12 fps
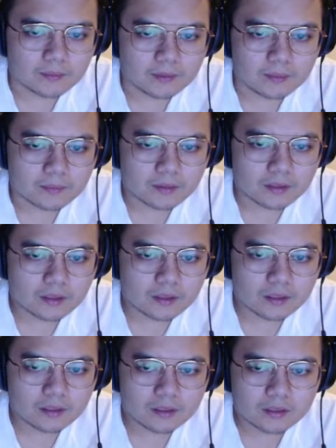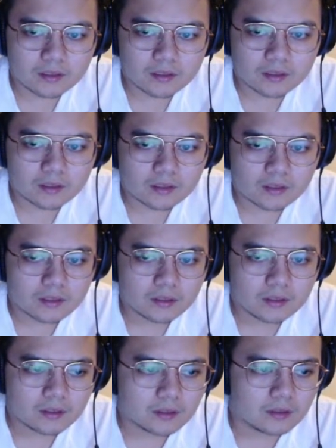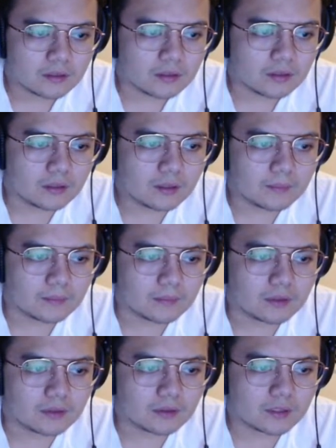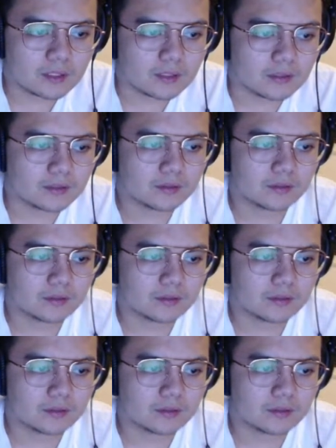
blah blah. Yep. Okay.